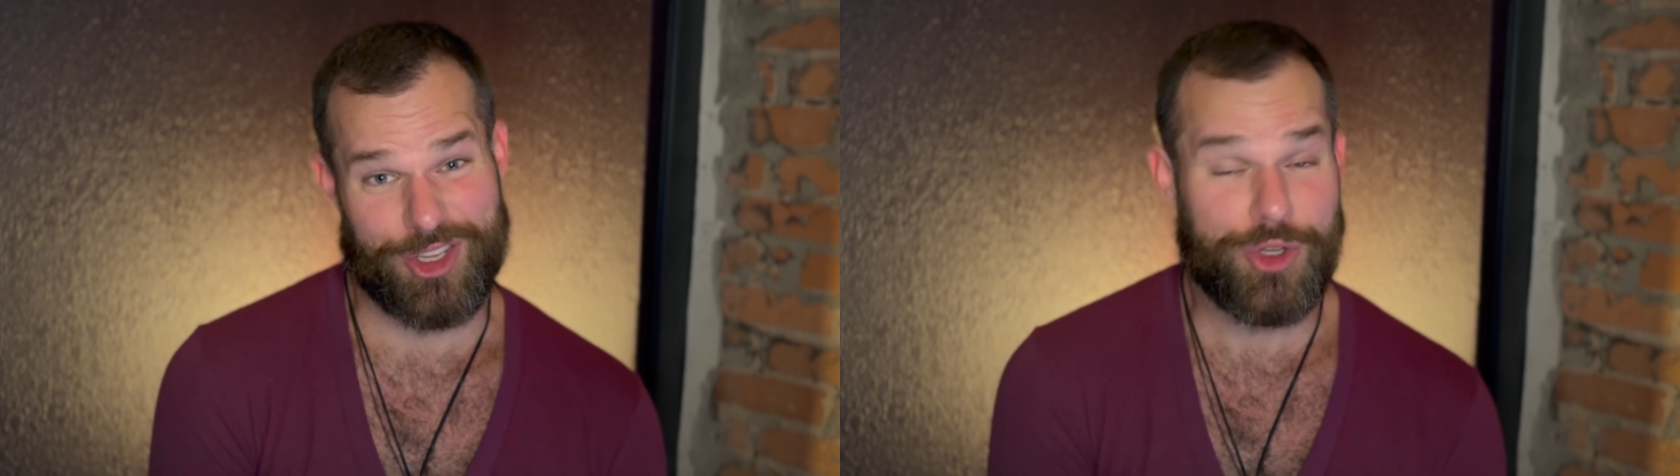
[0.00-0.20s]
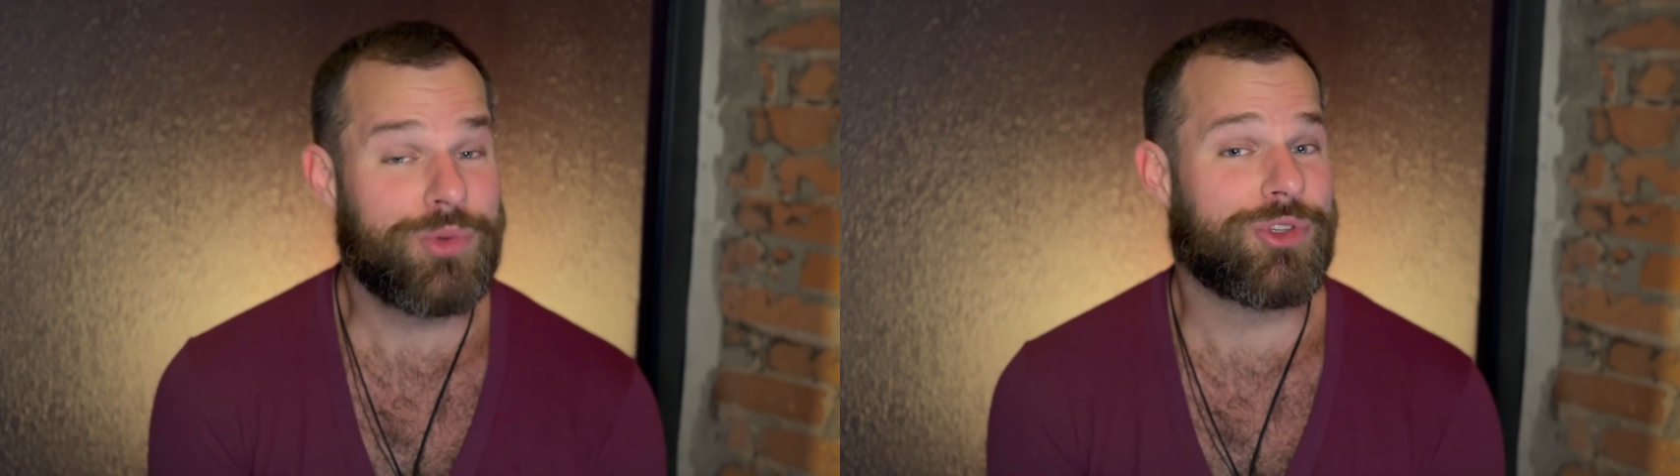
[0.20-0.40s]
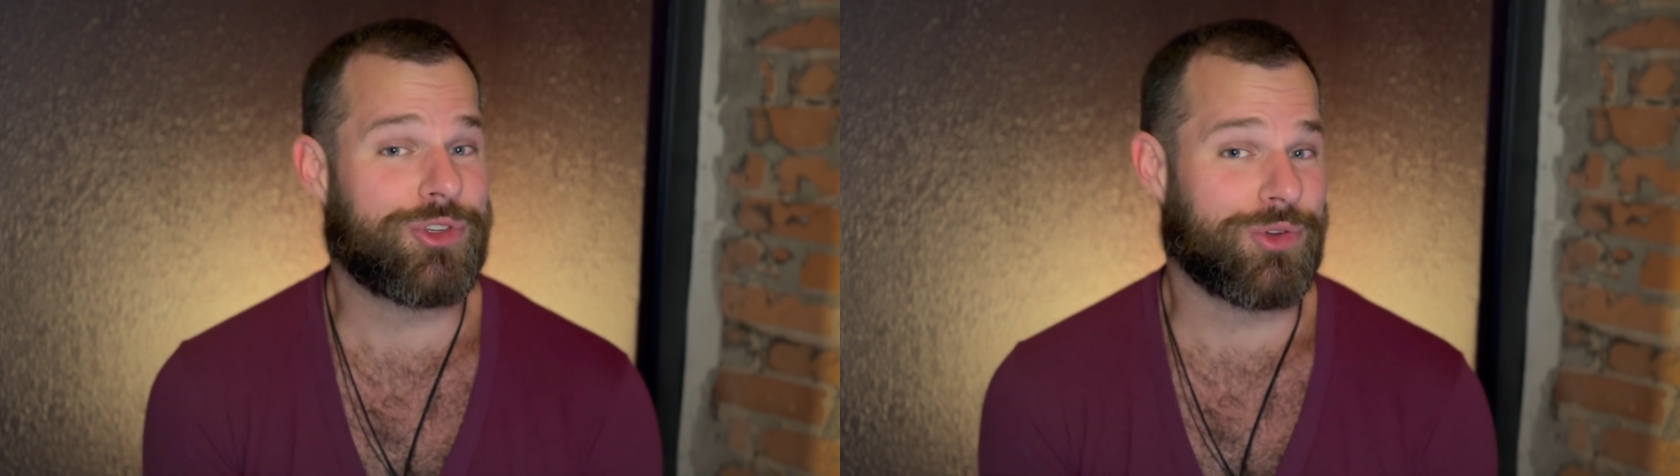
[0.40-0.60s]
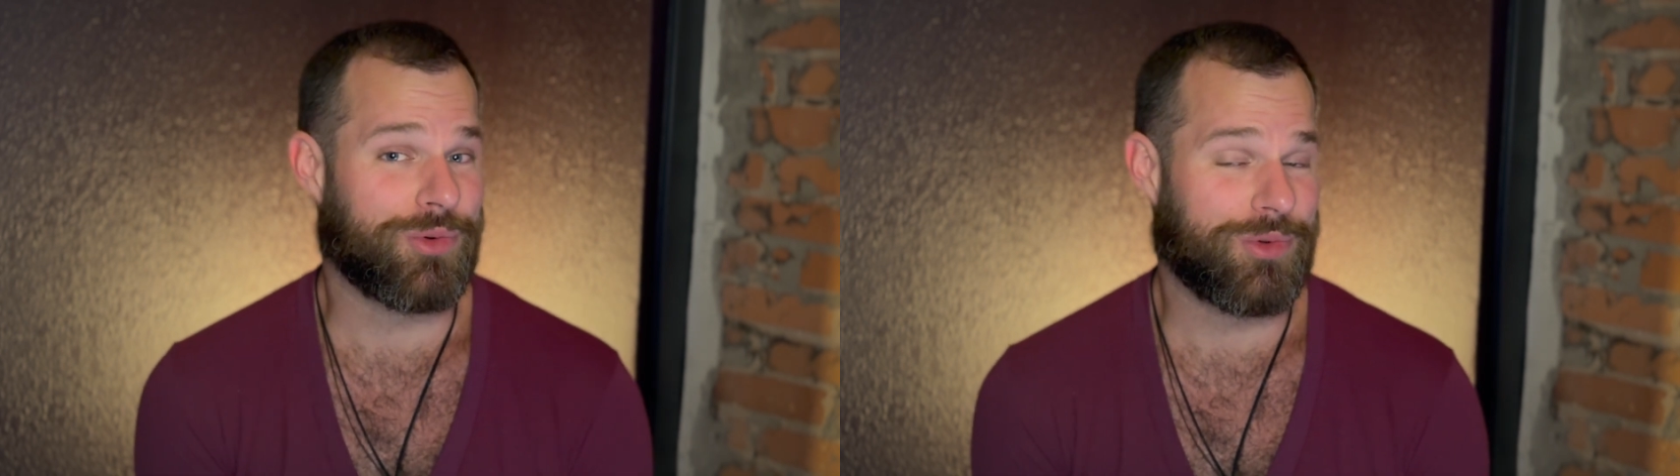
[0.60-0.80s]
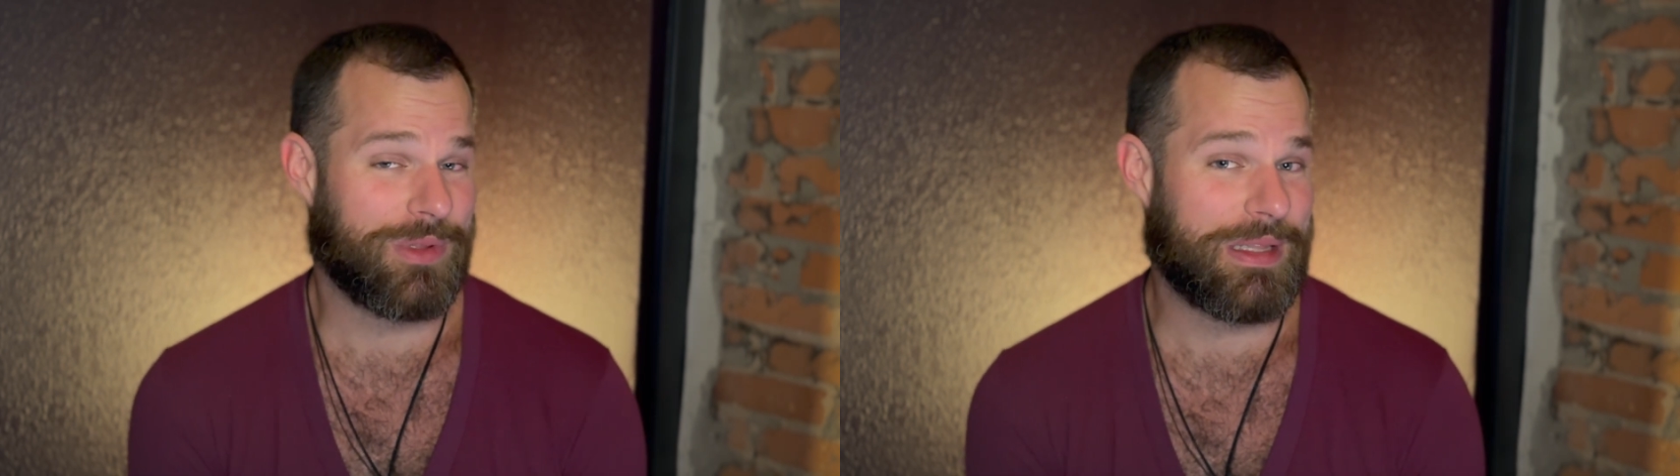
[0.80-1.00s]
used
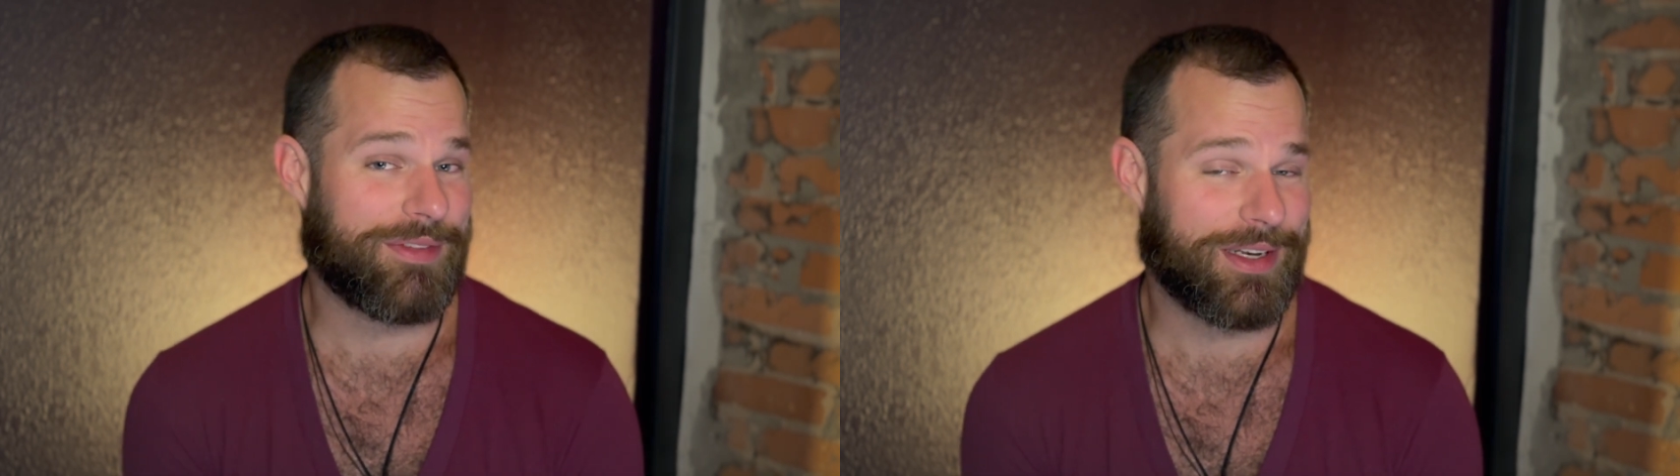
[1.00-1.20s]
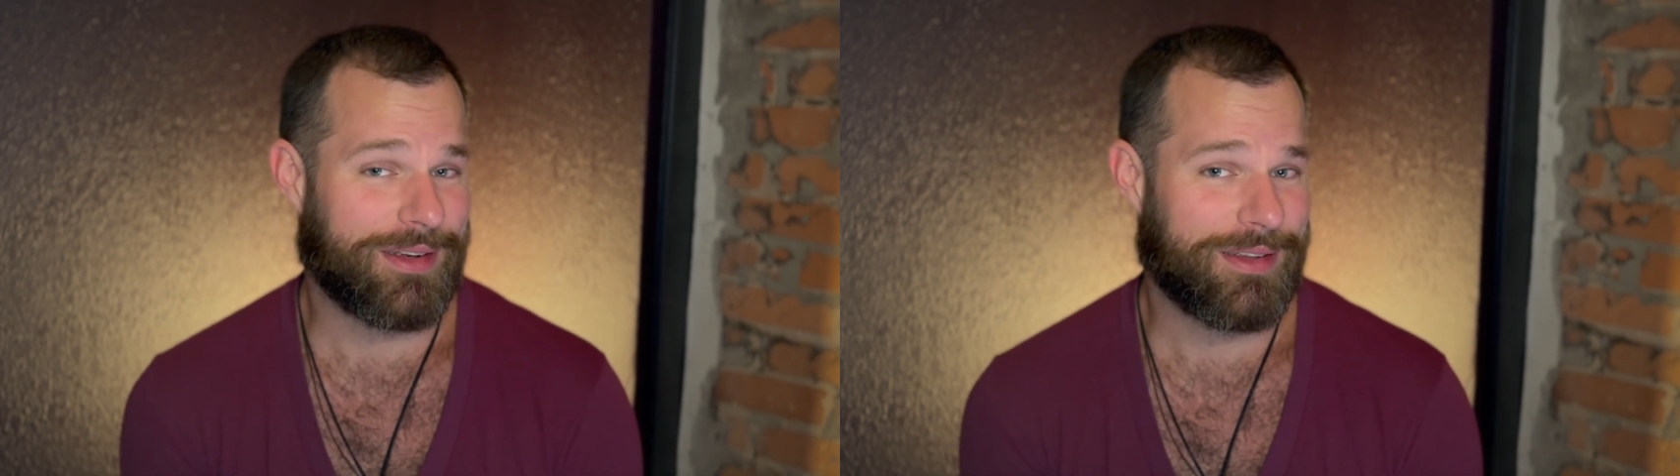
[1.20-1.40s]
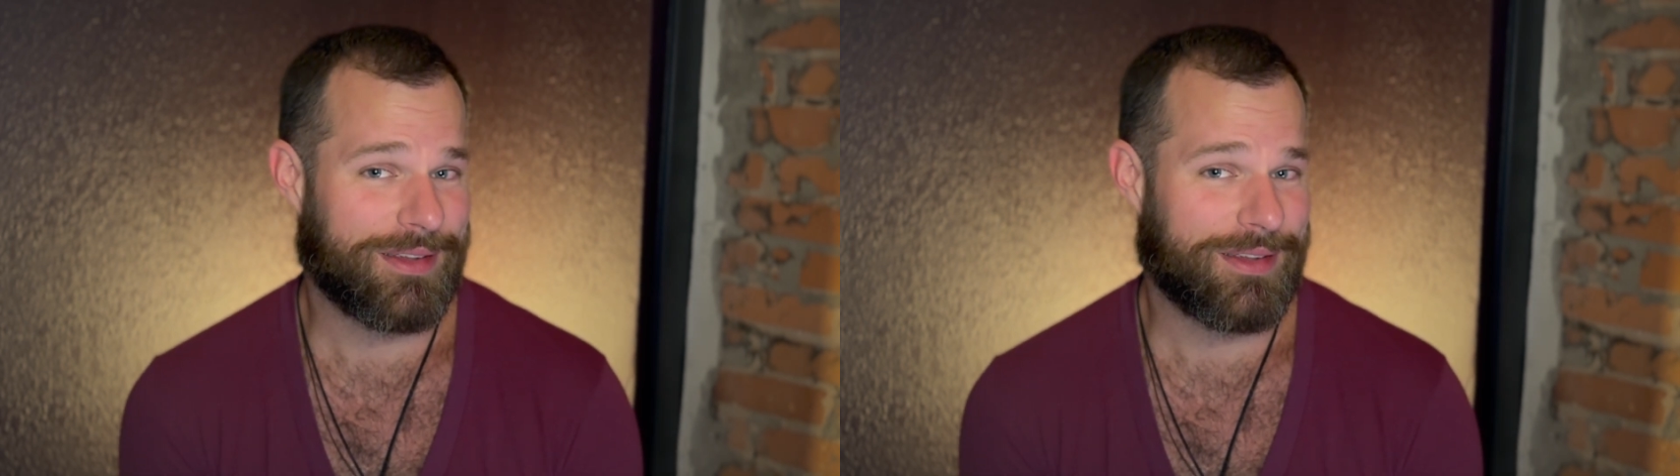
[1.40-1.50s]
to live in.